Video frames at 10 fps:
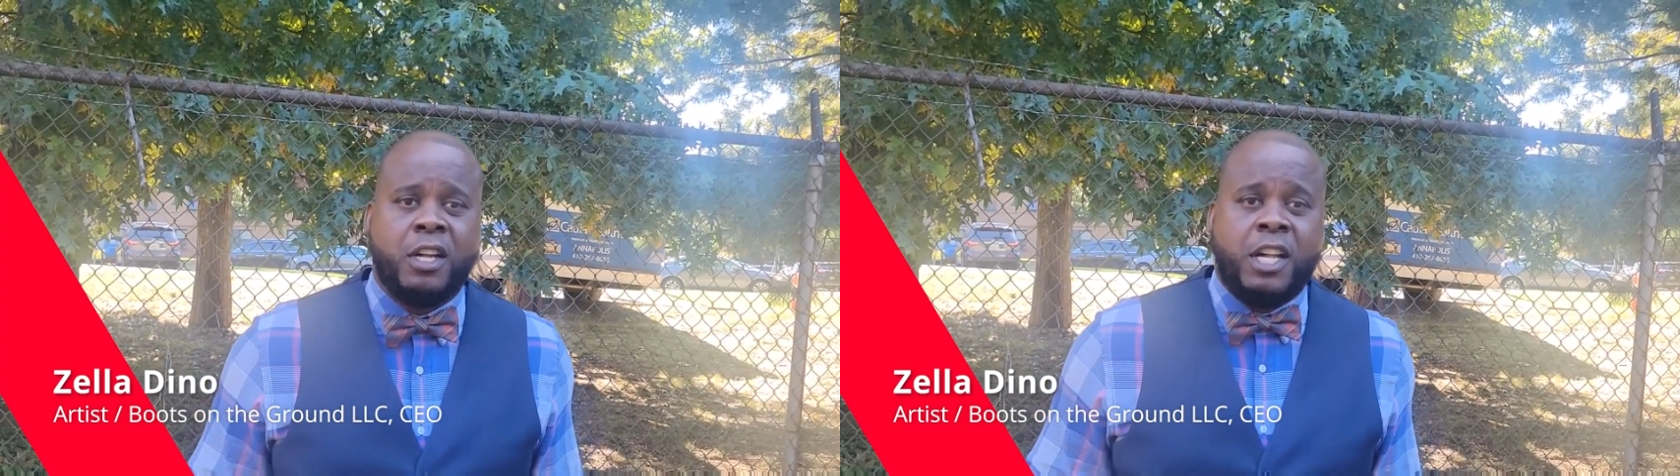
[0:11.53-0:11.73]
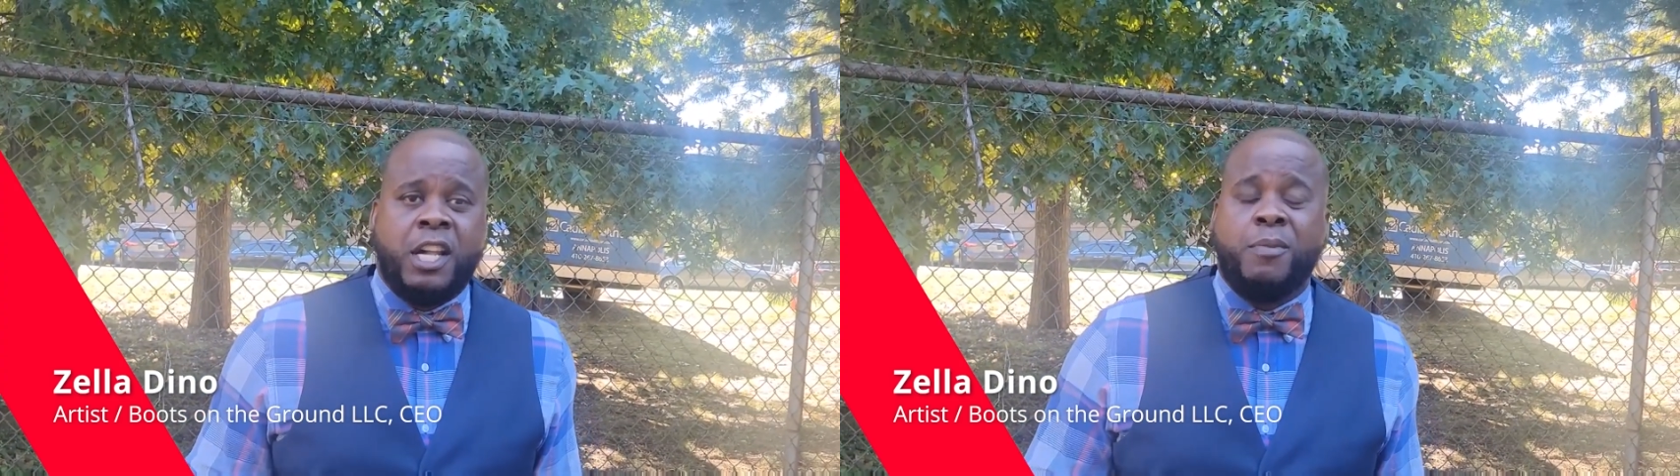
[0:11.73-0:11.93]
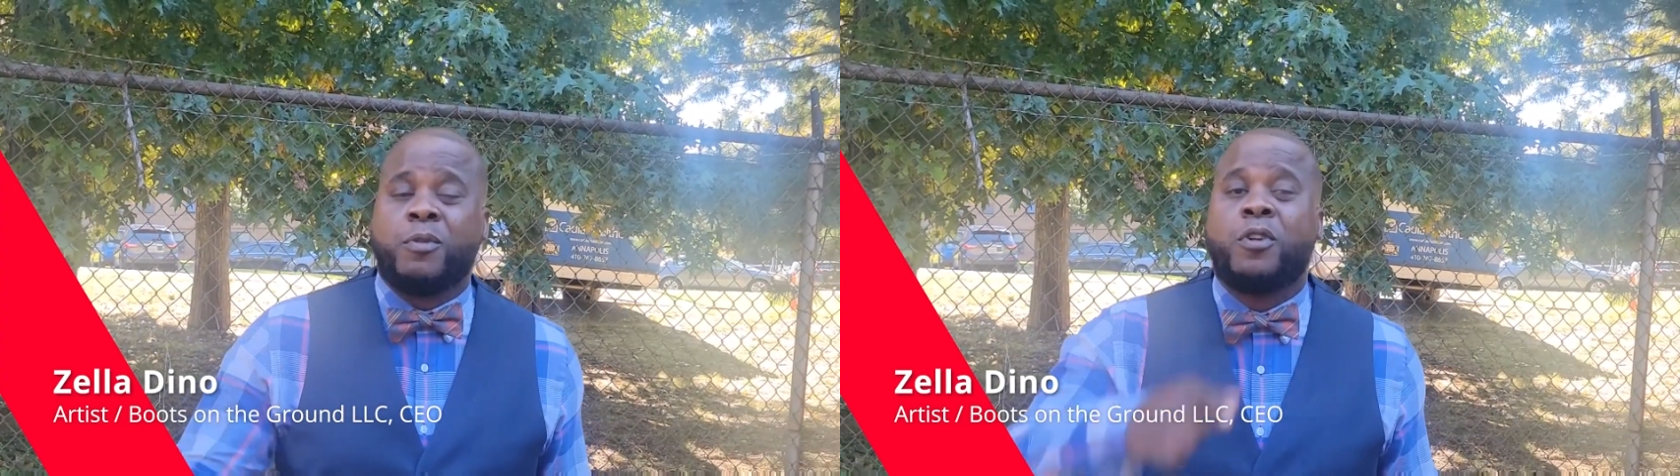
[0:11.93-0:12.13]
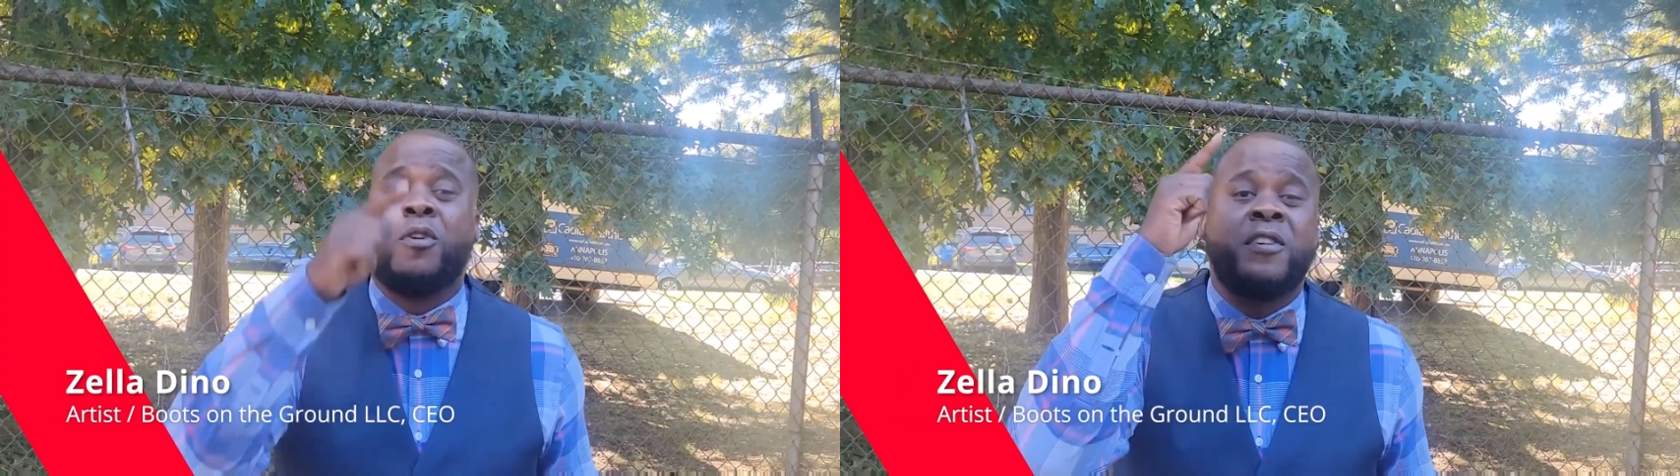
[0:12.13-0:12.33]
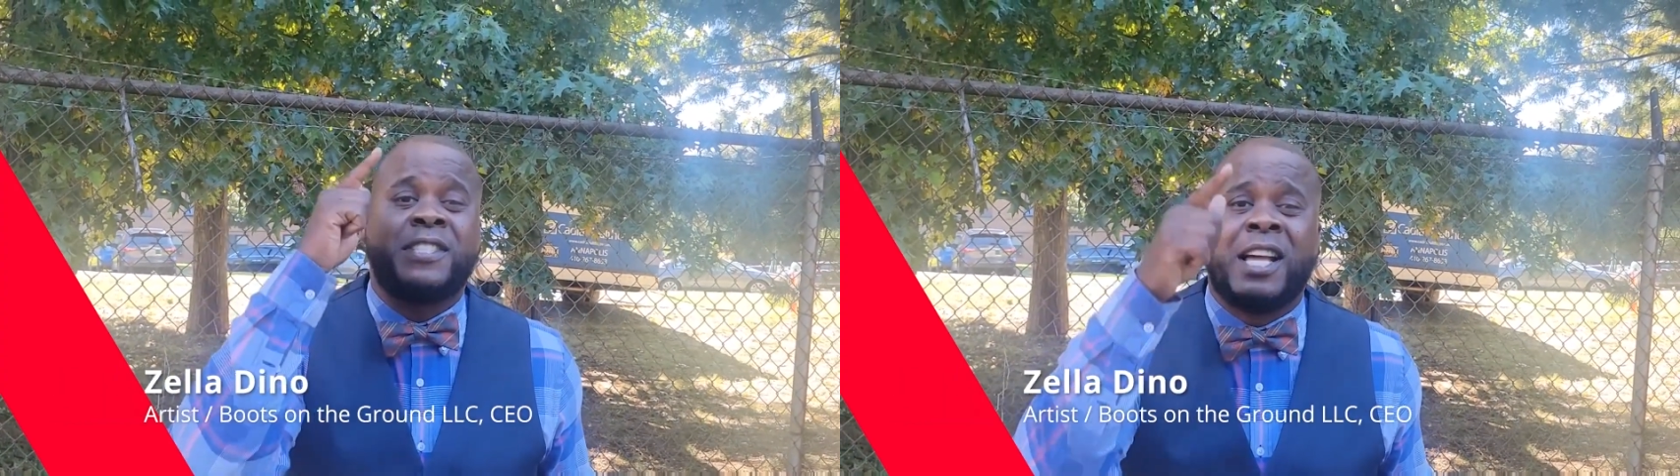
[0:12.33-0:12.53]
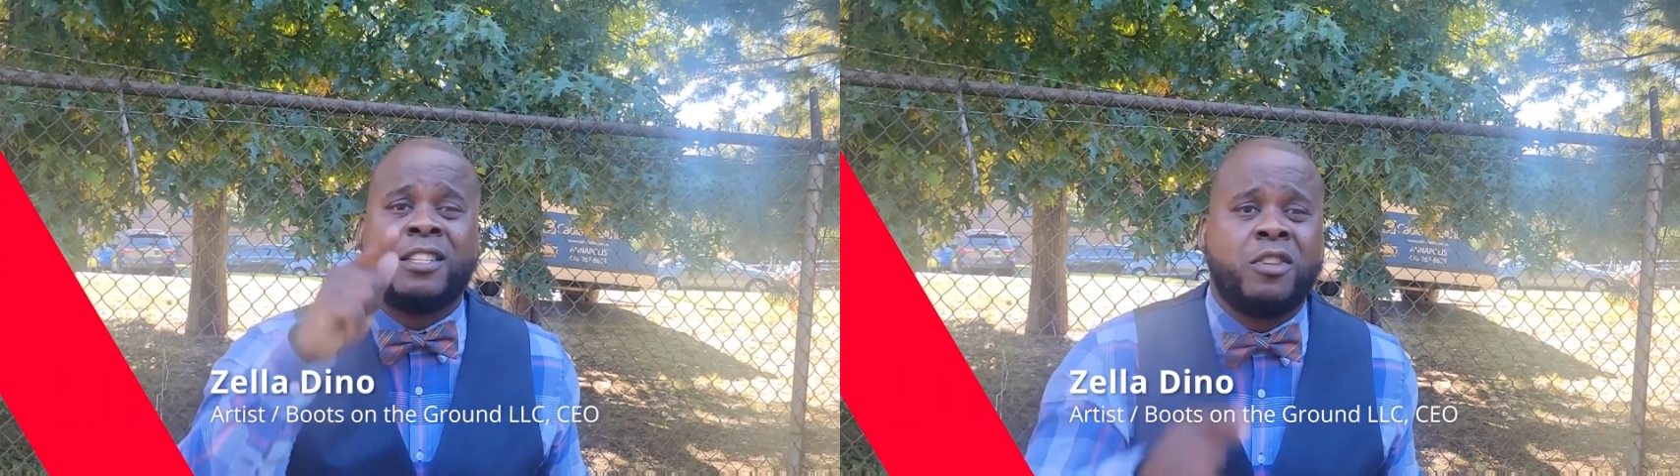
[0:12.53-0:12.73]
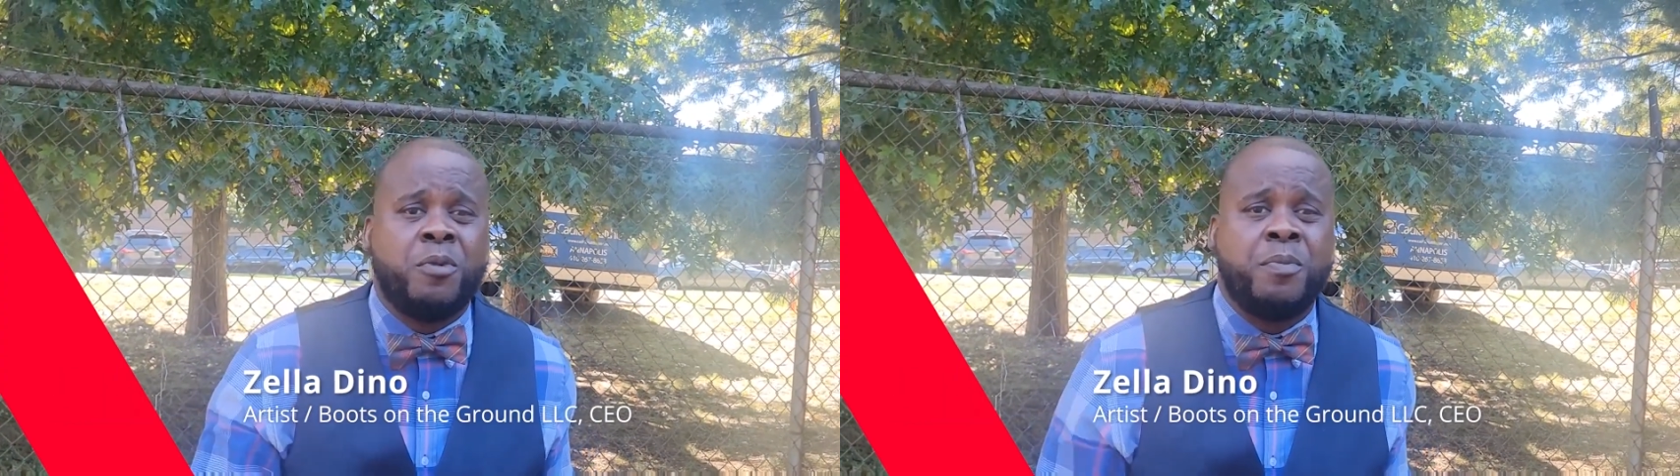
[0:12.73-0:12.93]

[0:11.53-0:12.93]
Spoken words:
Him closer to